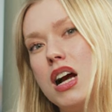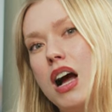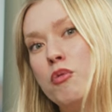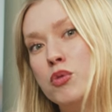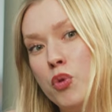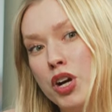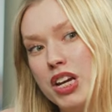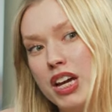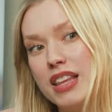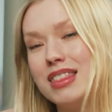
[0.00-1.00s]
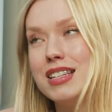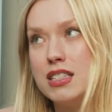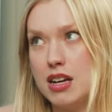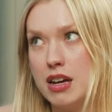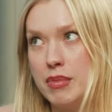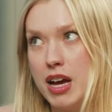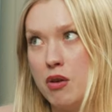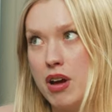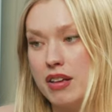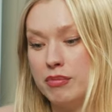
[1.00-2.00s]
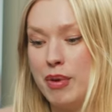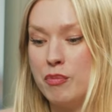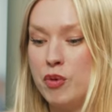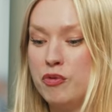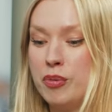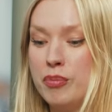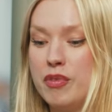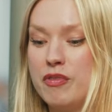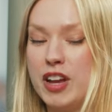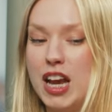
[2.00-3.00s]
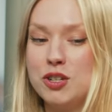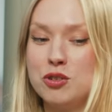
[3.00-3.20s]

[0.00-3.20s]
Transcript: I was working at this time now. I moved from financial